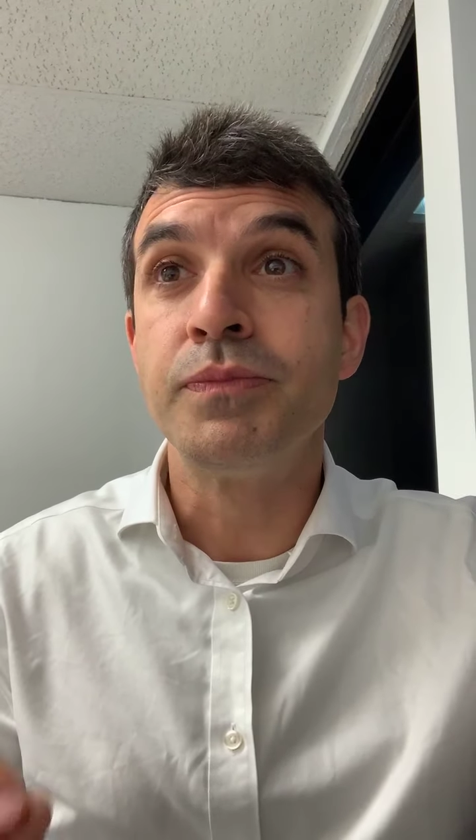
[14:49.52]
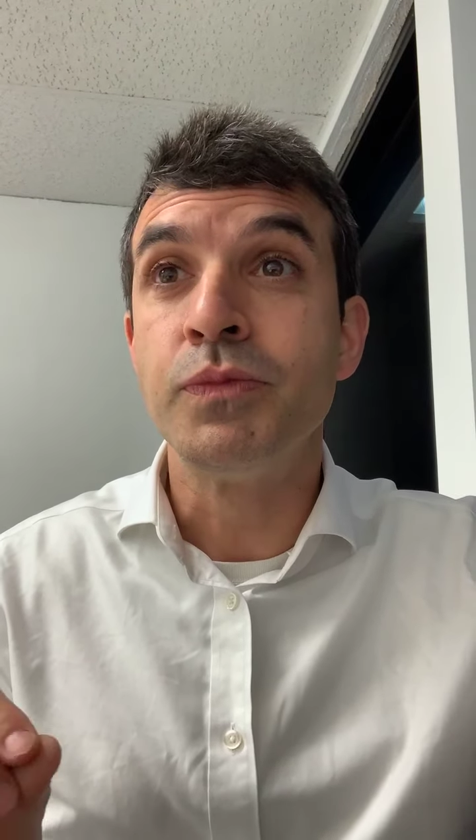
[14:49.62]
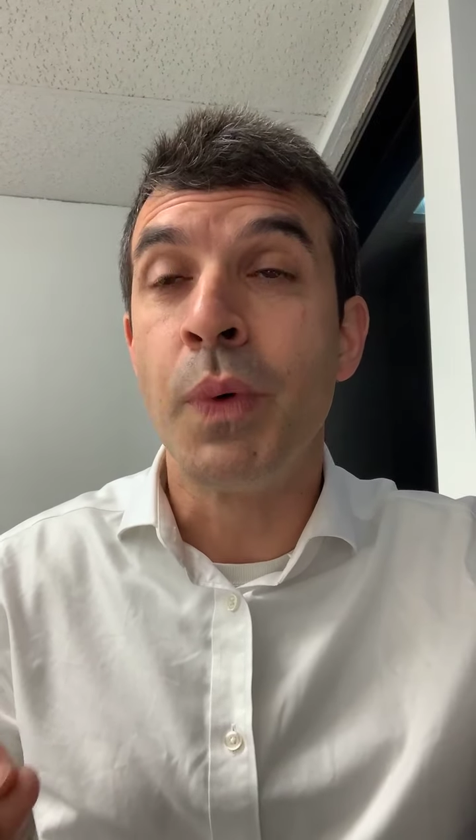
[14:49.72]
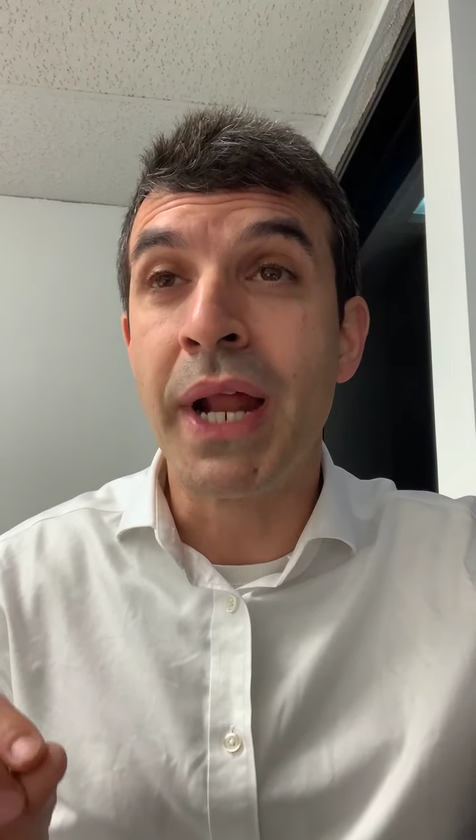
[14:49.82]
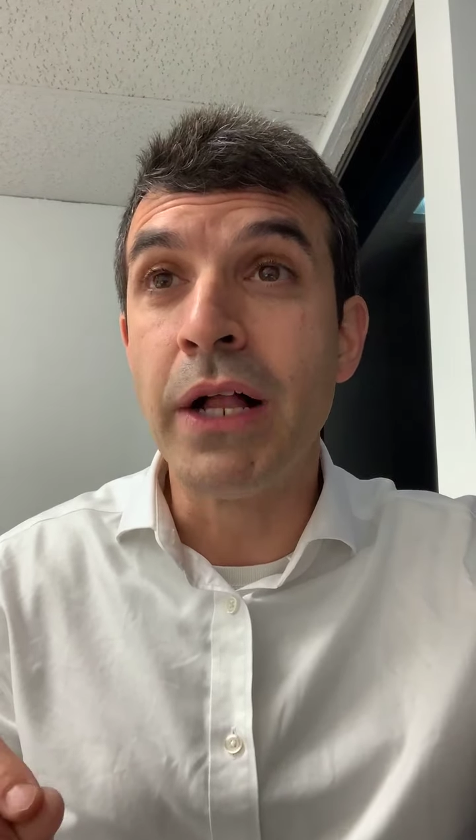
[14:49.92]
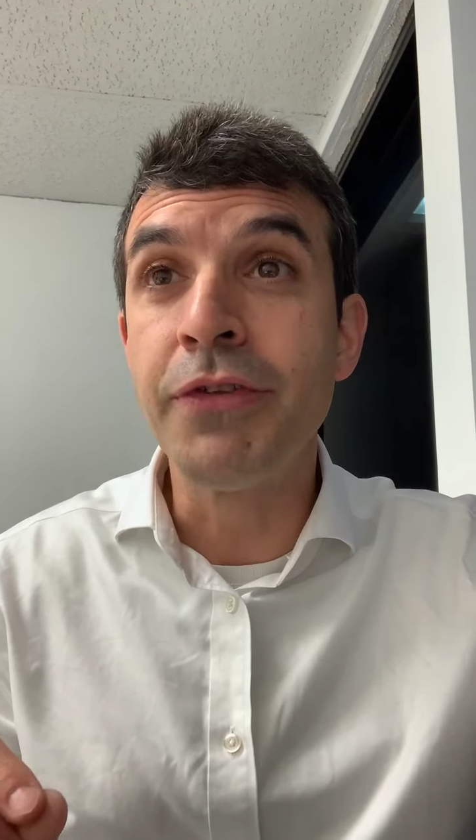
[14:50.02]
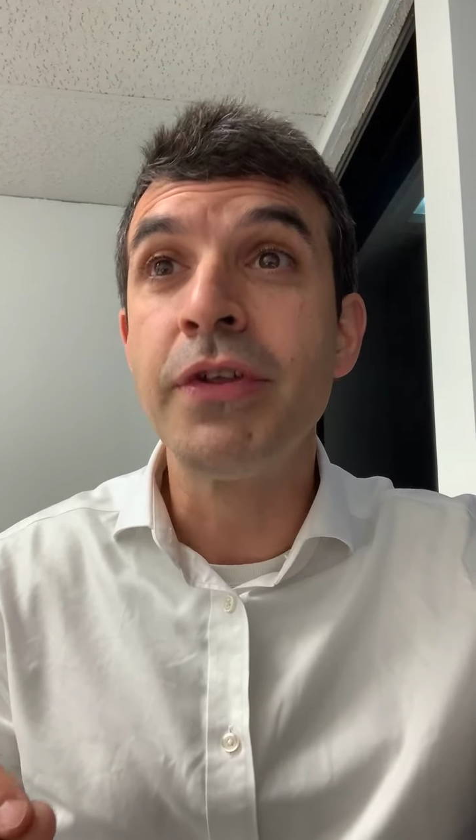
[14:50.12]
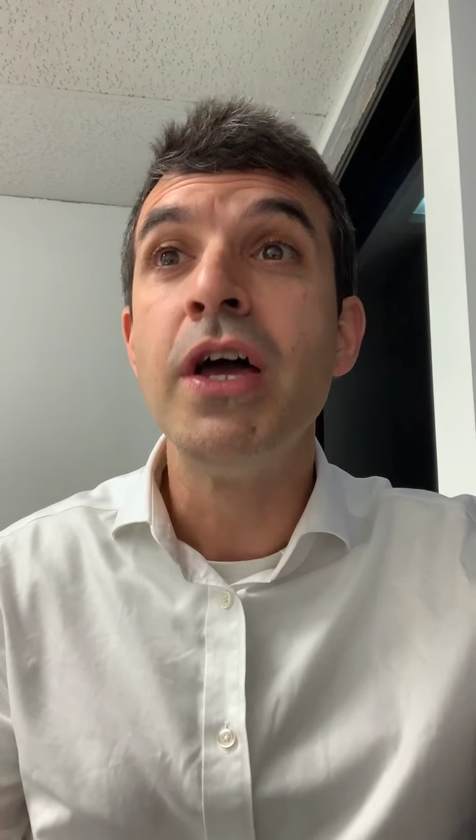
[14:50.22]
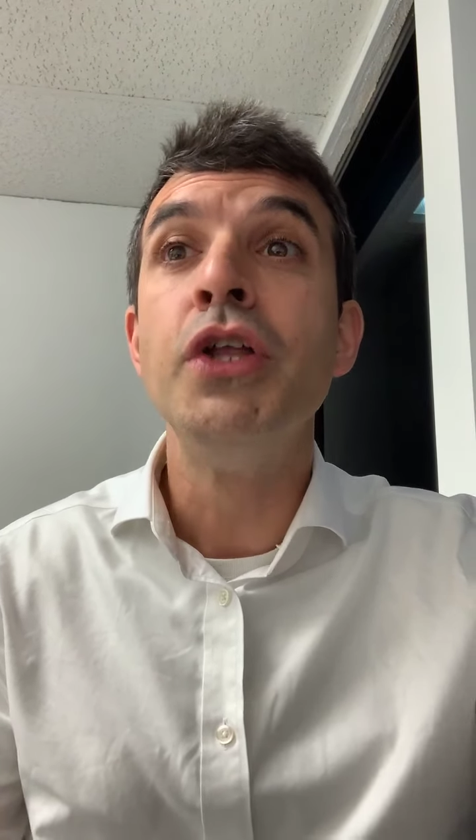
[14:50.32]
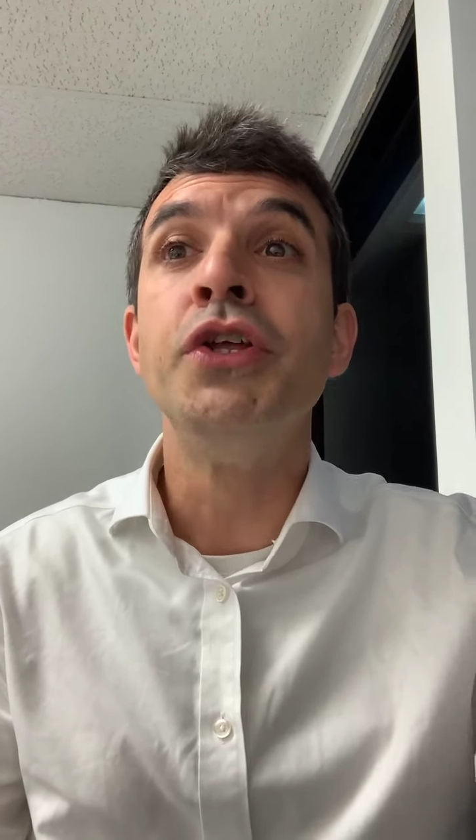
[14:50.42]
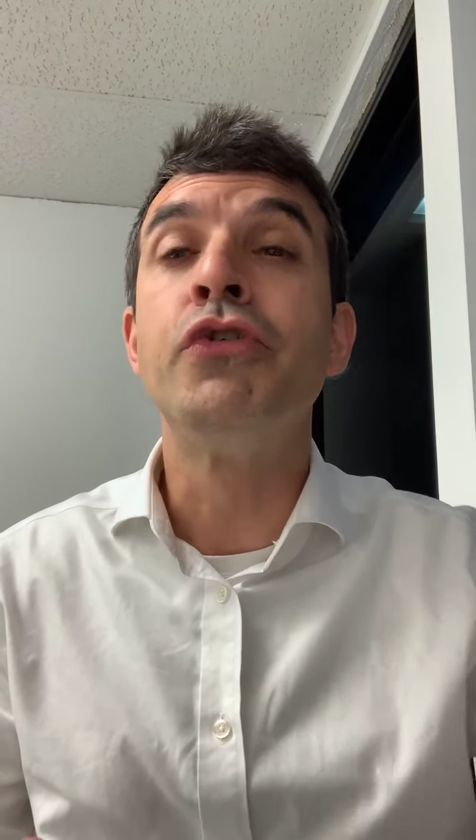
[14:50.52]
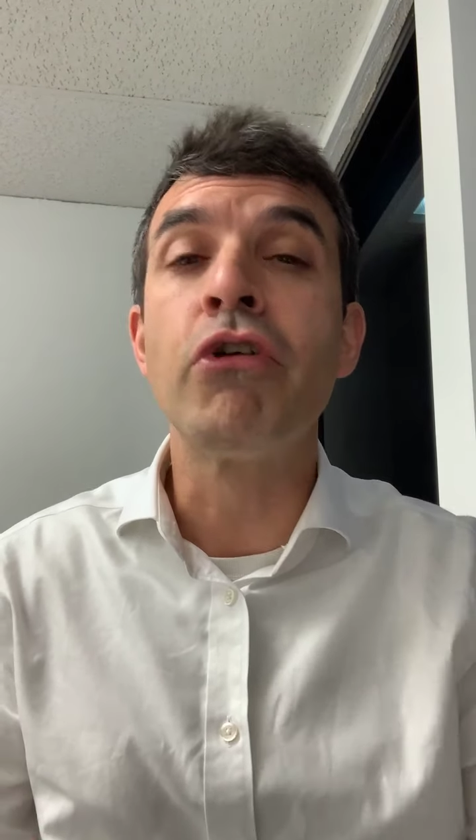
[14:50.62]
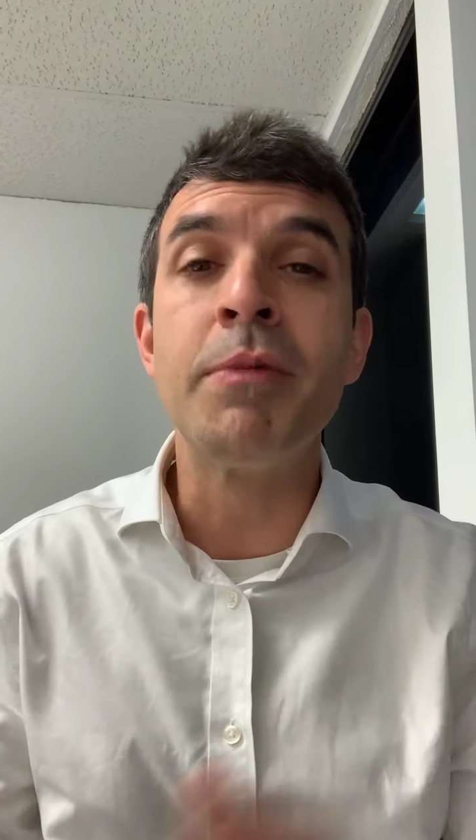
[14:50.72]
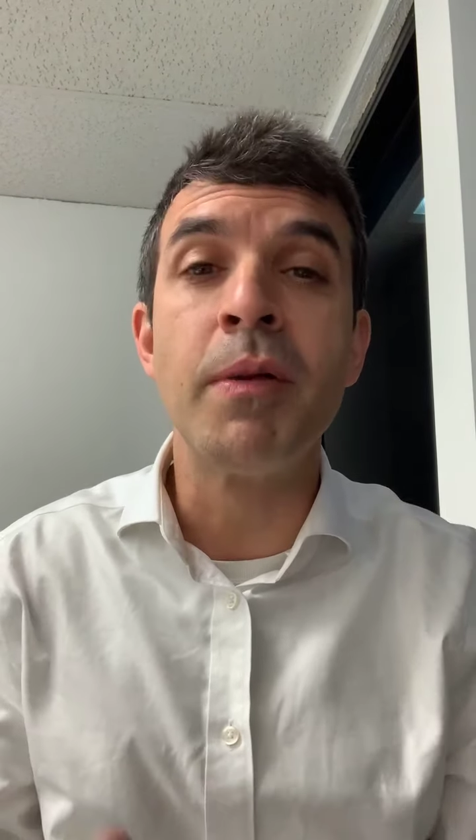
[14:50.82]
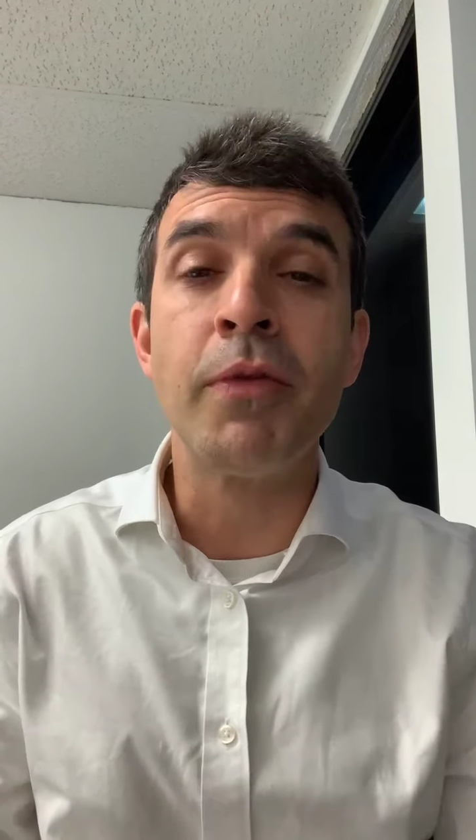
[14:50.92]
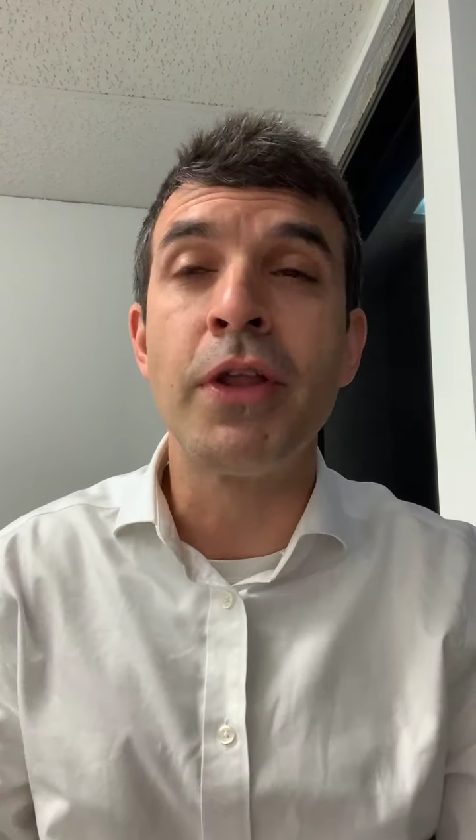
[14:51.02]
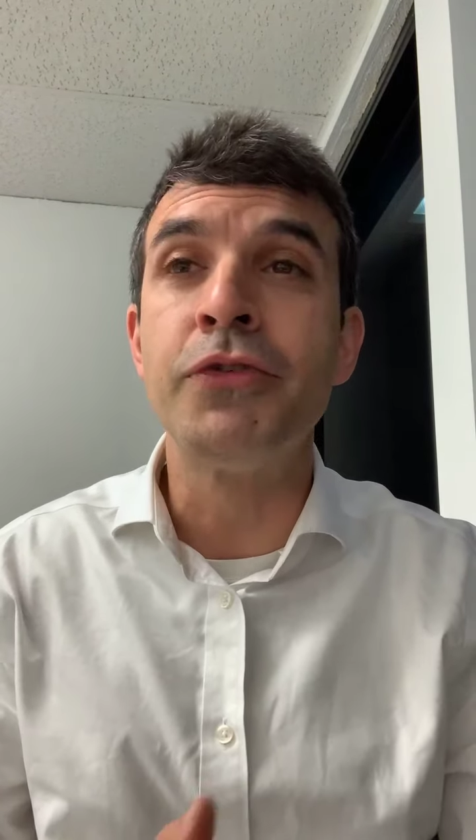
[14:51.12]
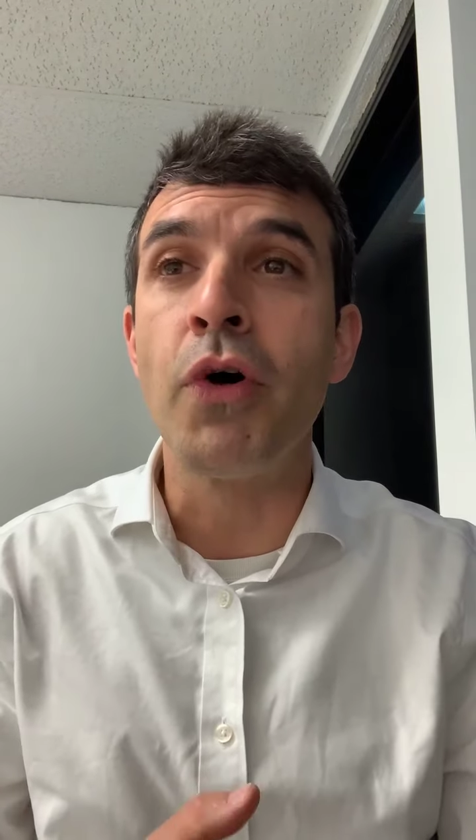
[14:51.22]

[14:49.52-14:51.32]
What else? Determinable.